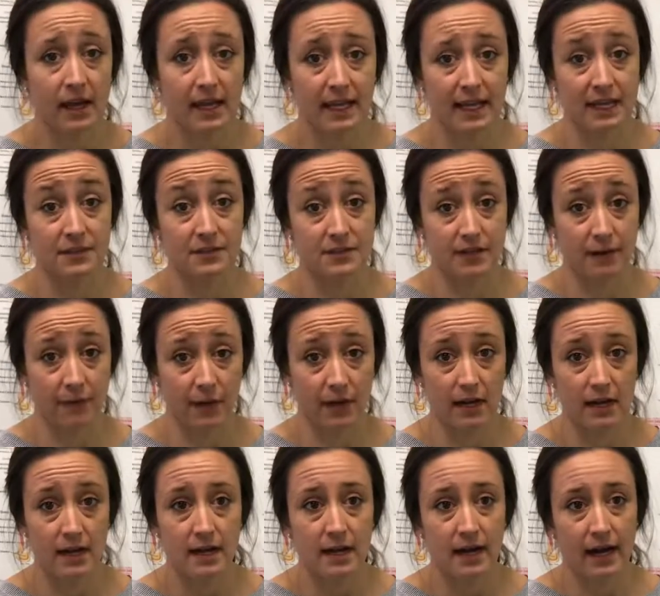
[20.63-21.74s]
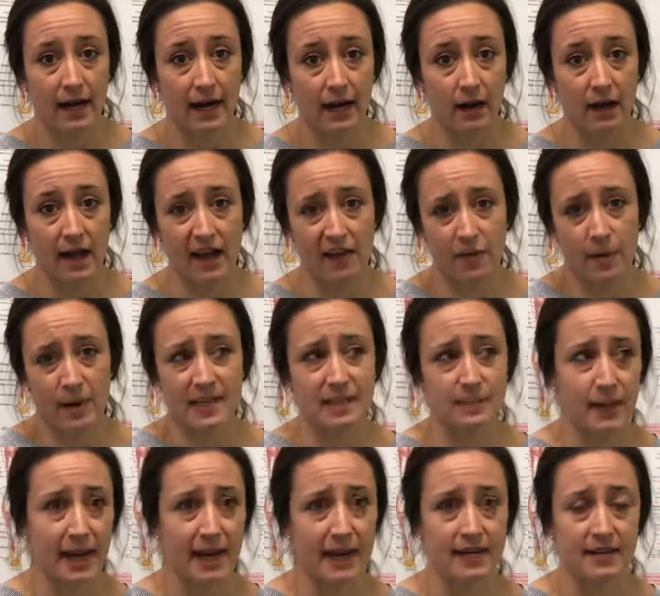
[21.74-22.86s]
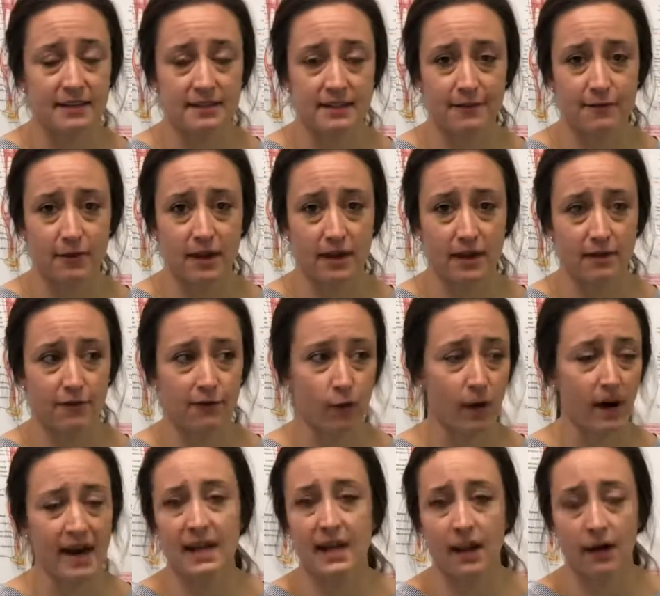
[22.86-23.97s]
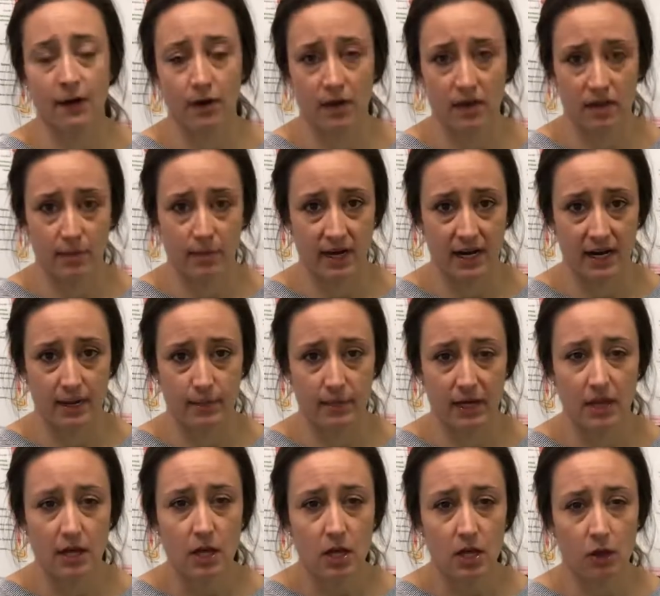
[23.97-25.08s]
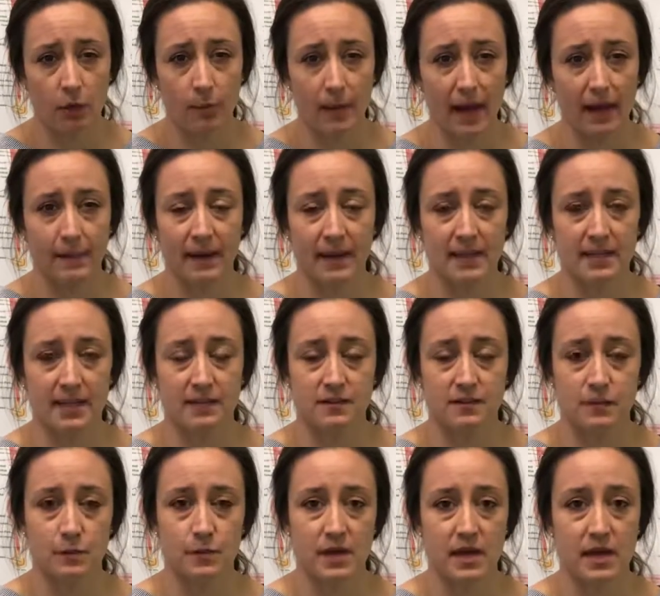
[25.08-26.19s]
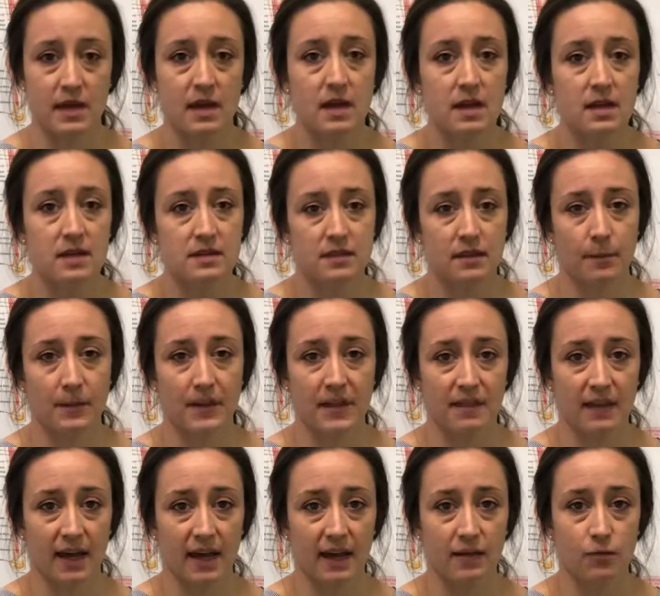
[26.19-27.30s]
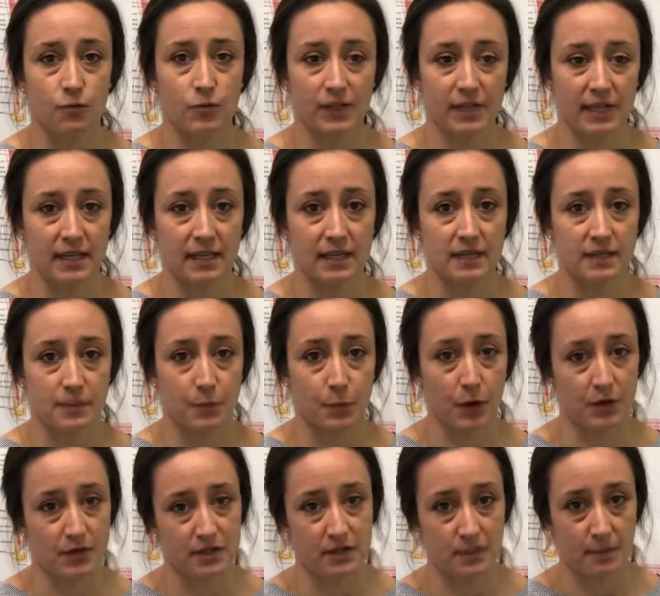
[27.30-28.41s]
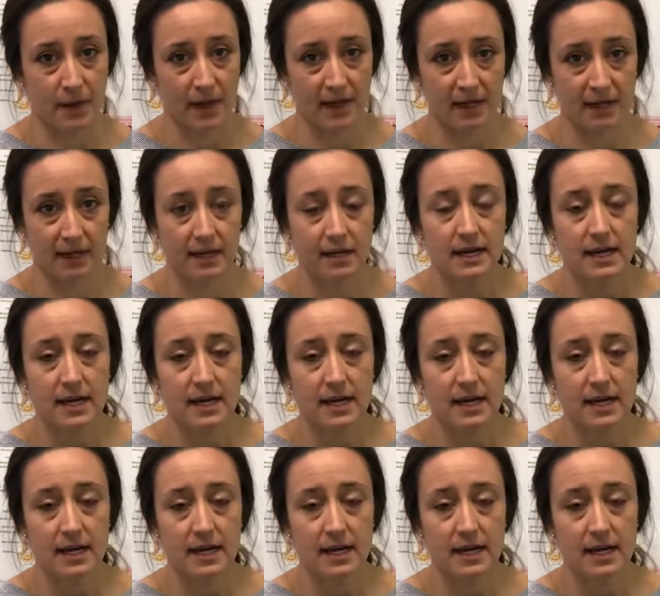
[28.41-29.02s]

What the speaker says: is different. Everybody's pain is different for any area of the body, but low back pain tends to be something that really is person dependent.